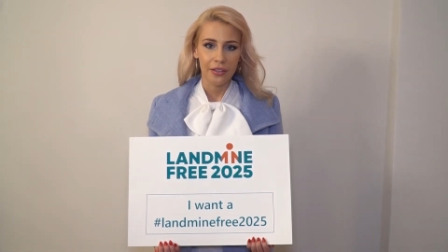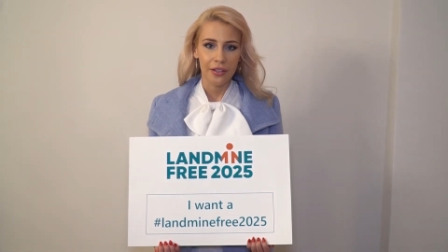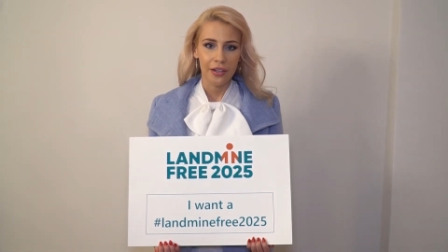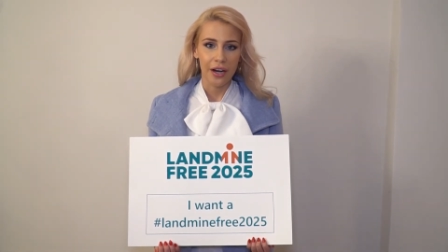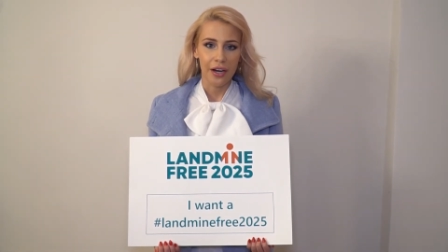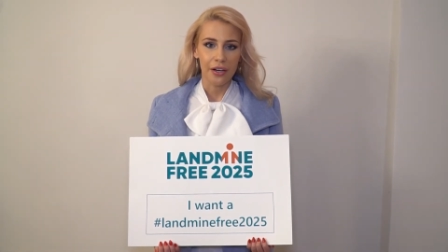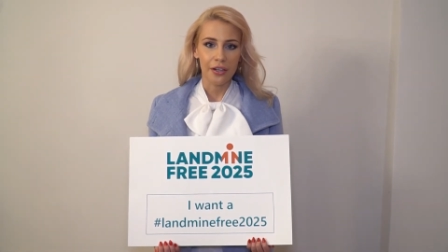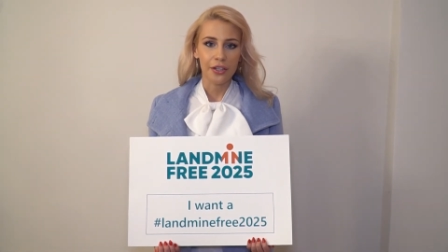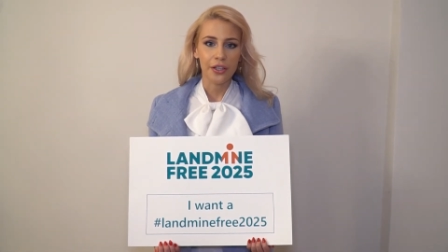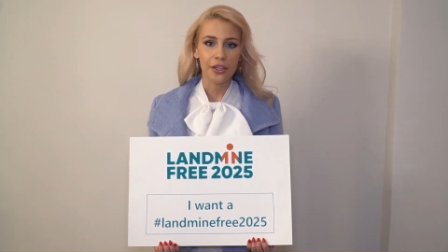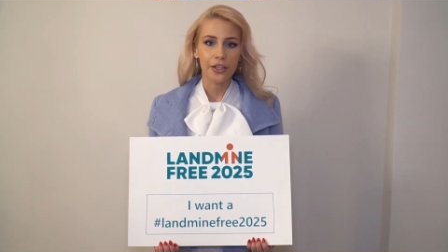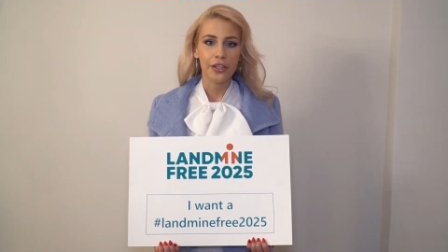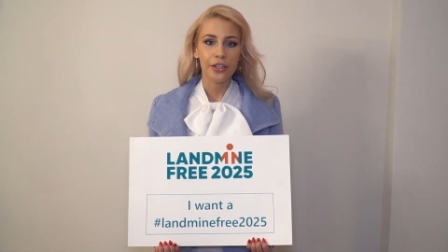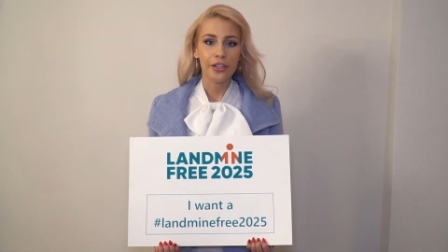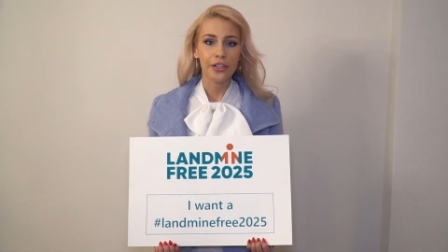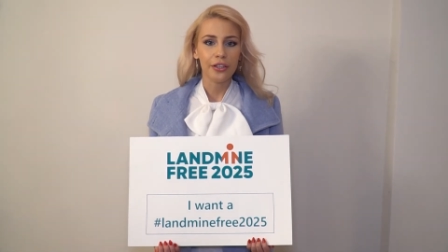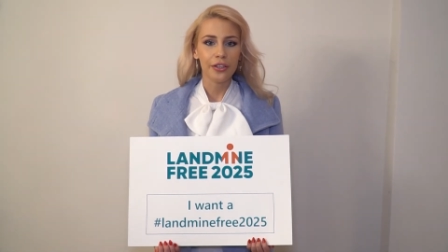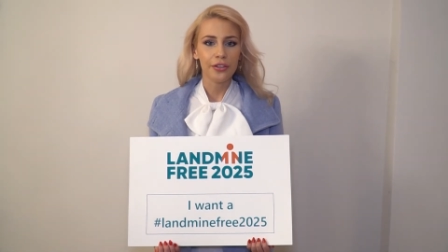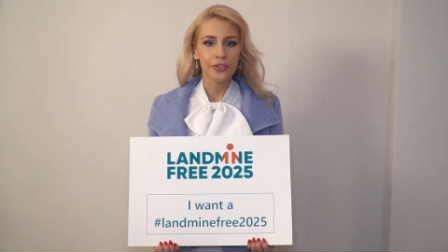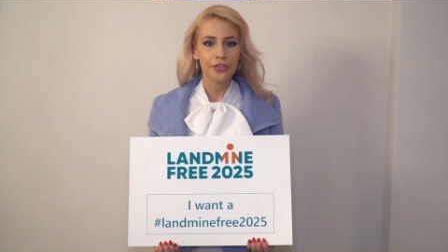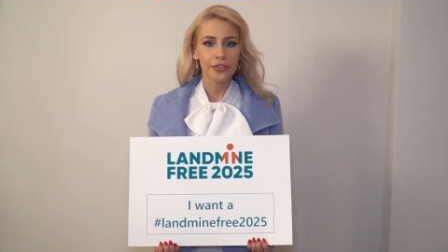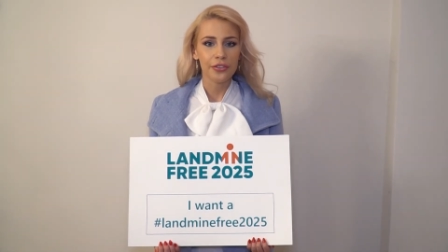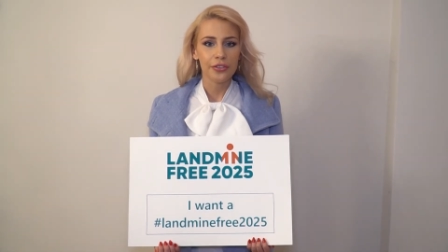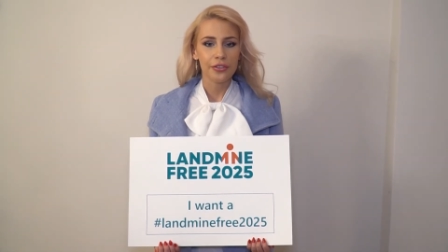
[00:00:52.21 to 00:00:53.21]
are
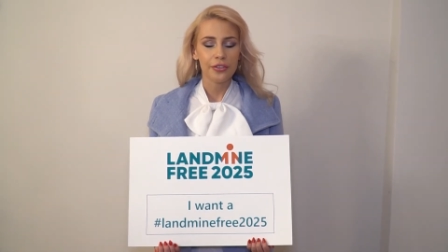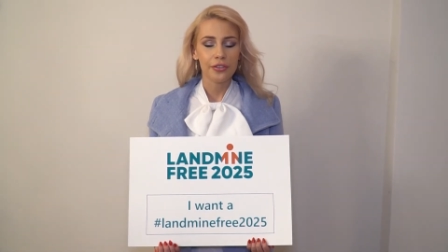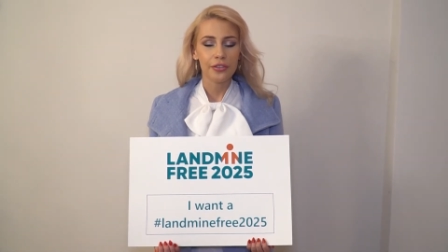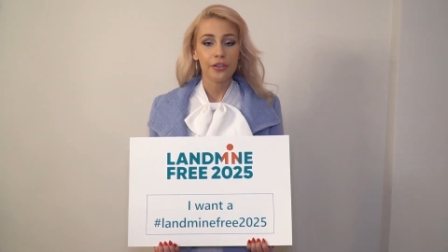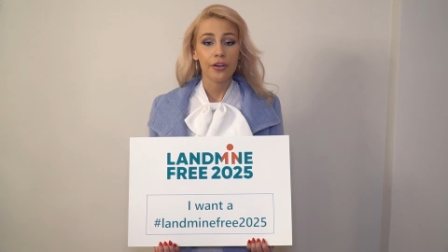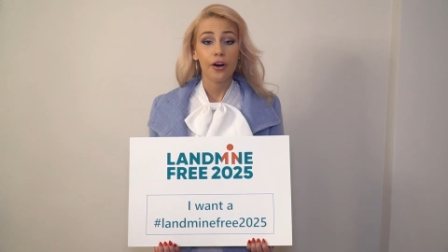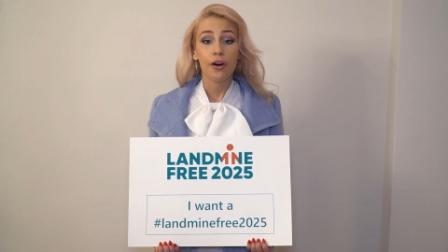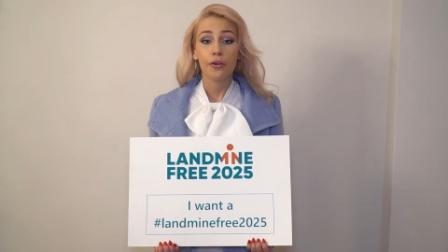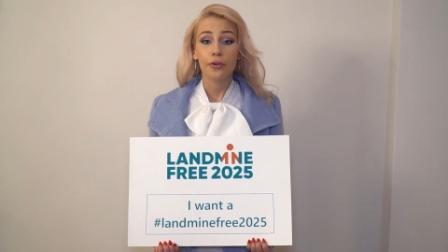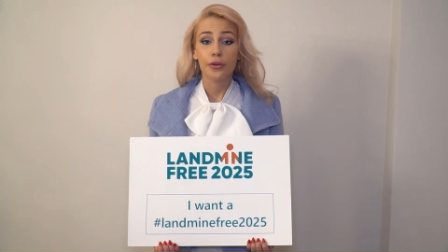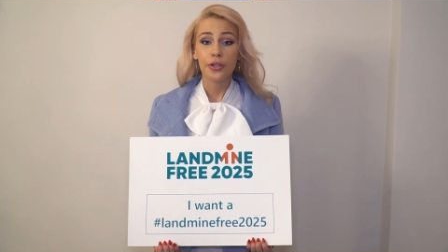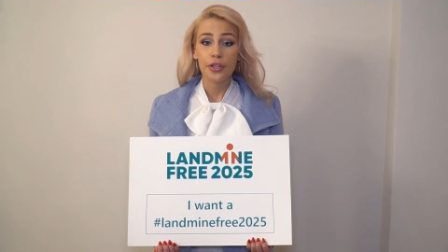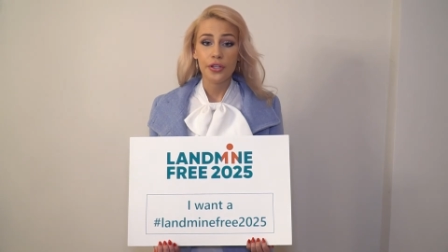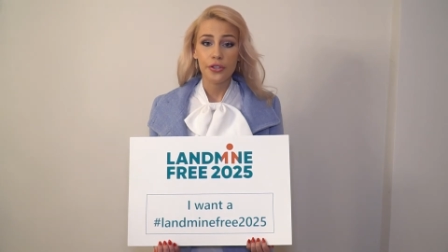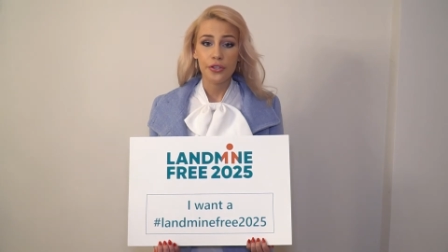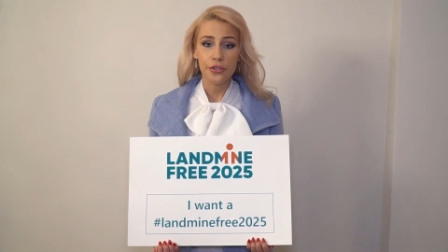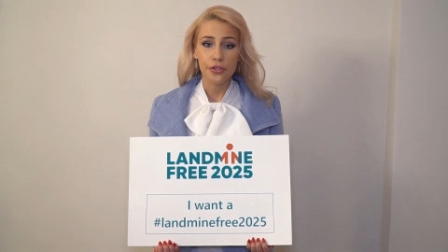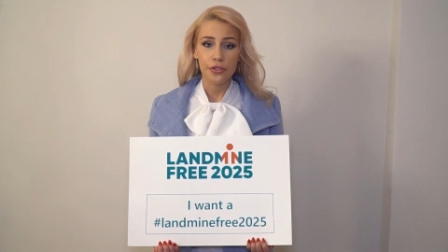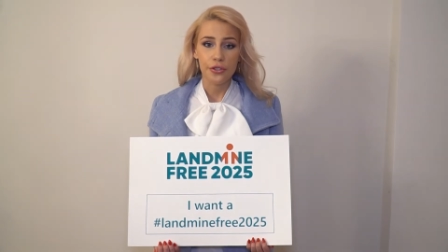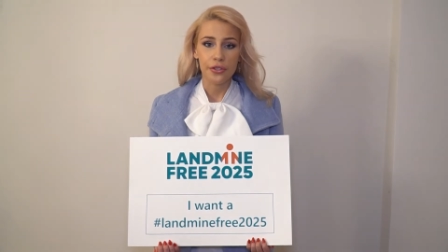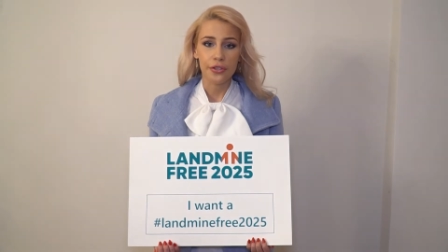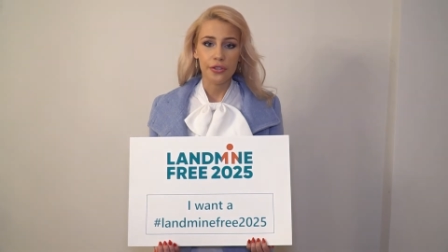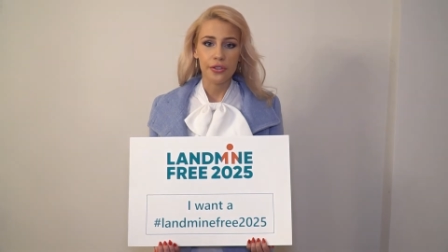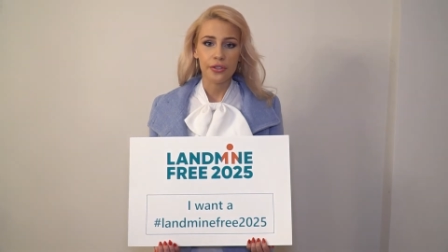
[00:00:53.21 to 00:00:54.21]
killed or
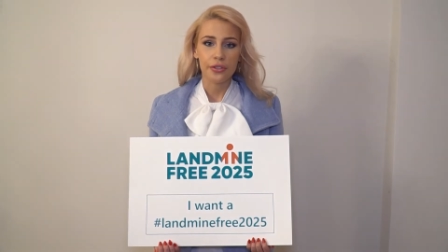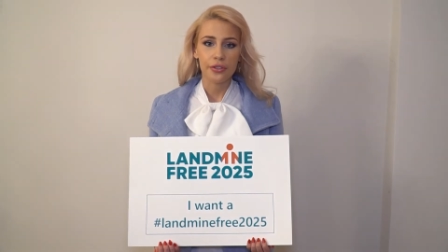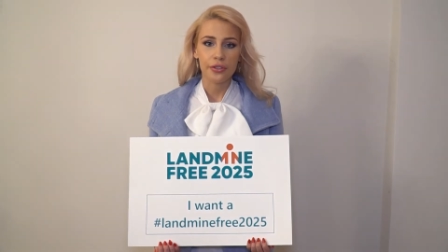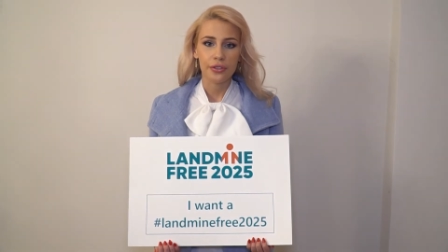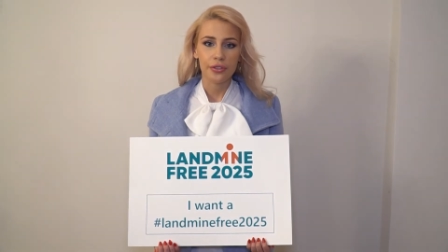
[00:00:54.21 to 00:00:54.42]
injured